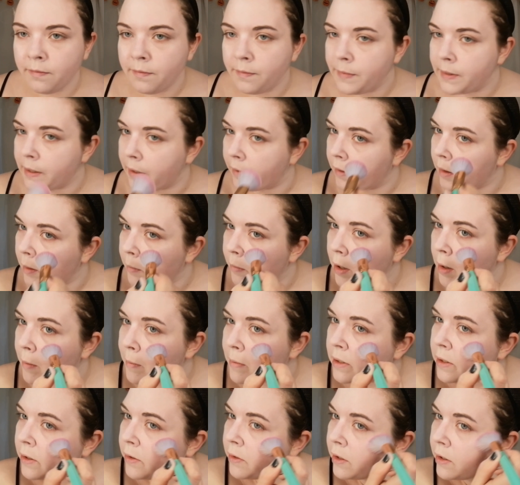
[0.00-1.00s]
So I'm probably
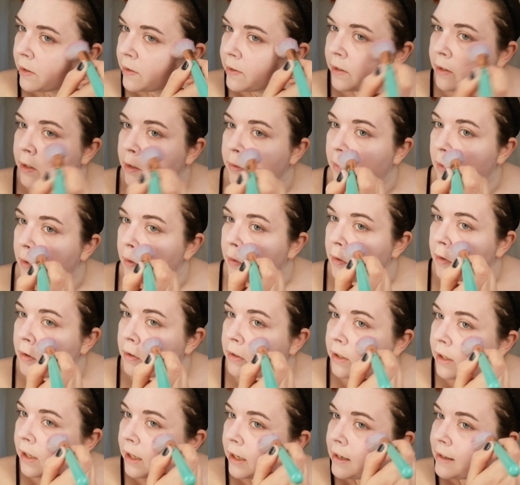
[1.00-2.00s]
doing this in the wrong
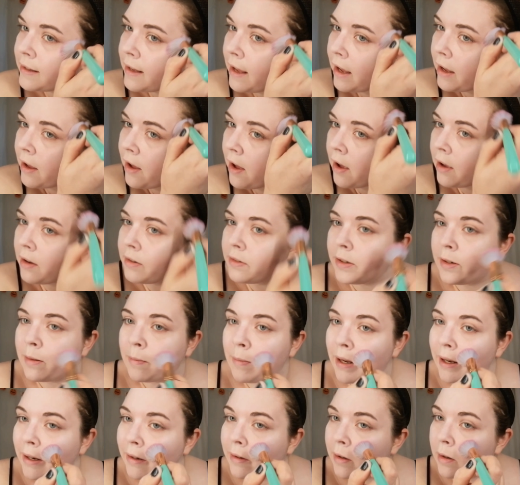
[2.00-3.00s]
order. Like I said, I can't do
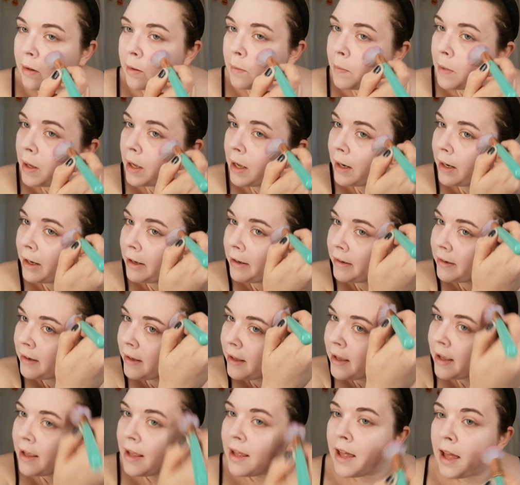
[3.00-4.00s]
makeup. I
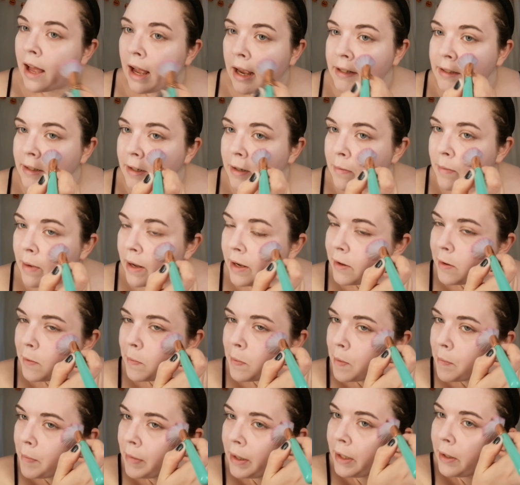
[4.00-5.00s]
do makeup
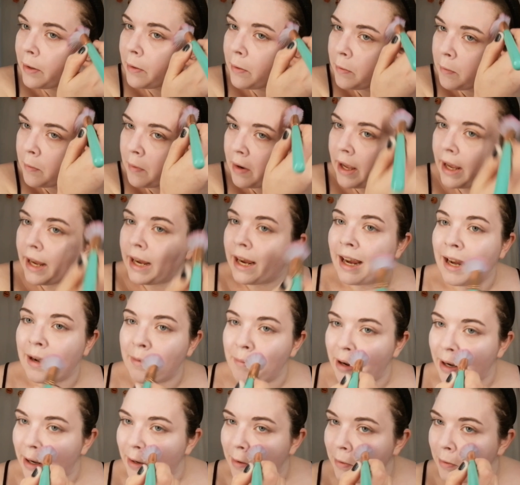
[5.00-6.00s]
in my own way, in
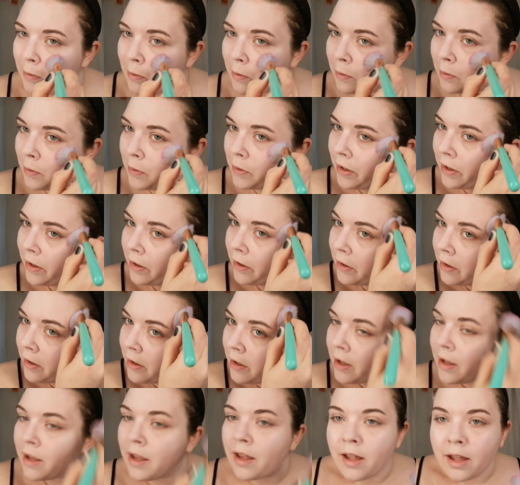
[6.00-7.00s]
my own order,
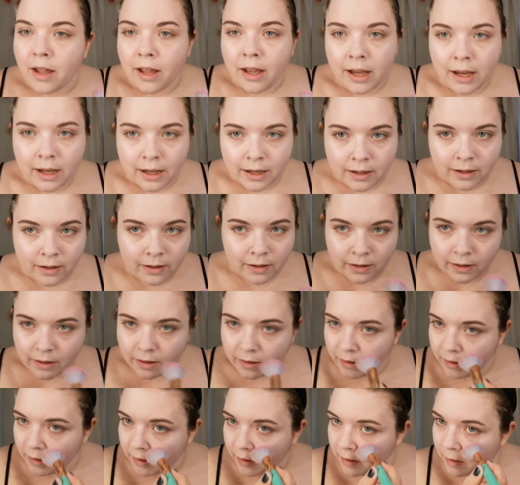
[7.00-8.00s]
and
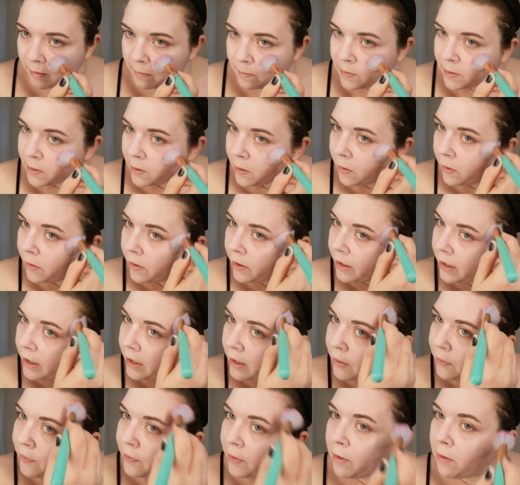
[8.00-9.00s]
I'm sorry
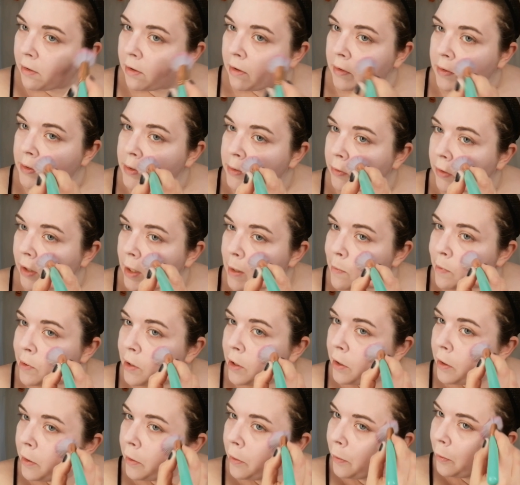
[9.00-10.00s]
if you're all screaming
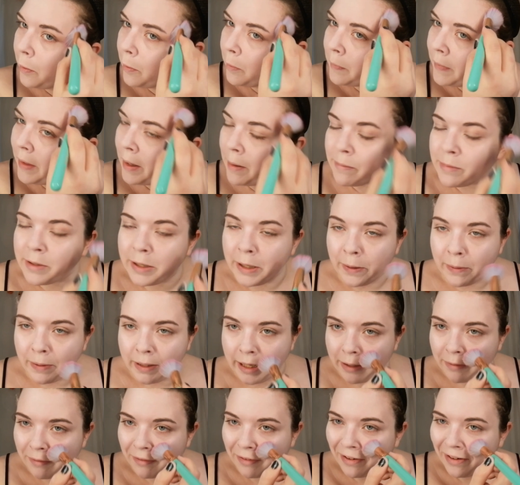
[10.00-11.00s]
at home, I'm
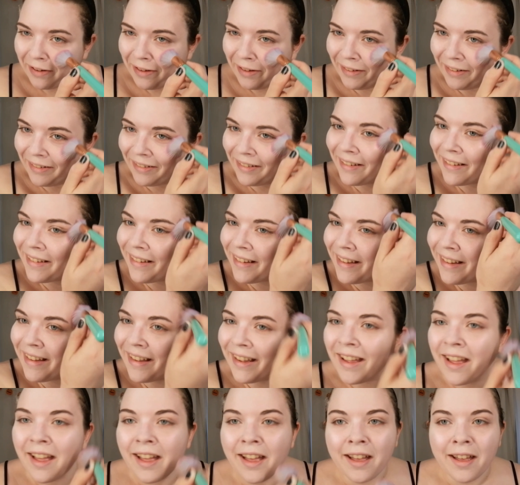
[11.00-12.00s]
doing it wrong.
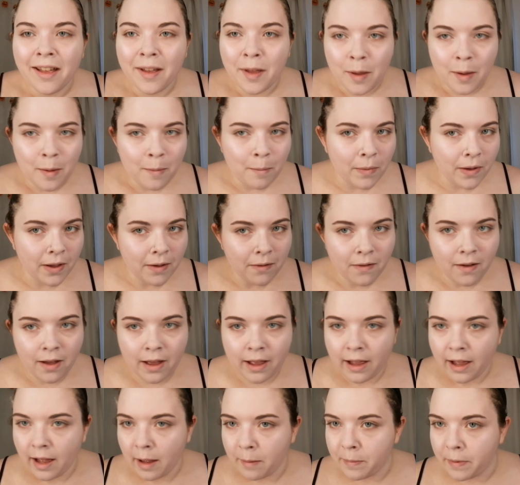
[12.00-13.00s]
But I'm
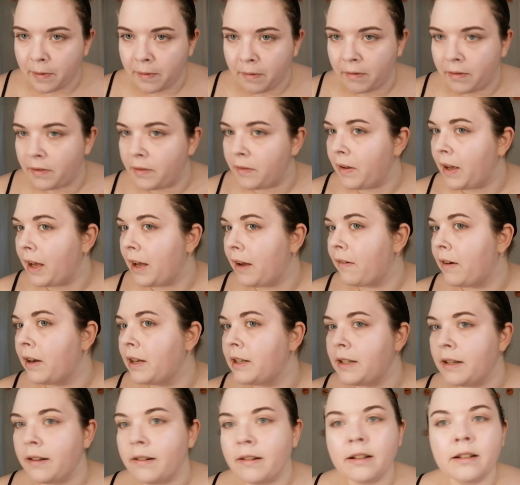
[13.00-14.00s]
quite happy with how I
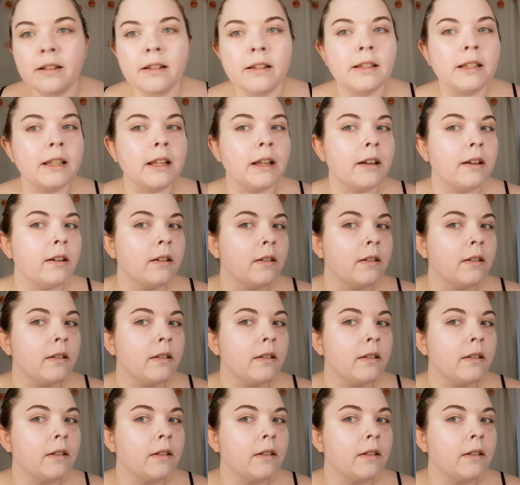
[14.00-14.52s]
do it, so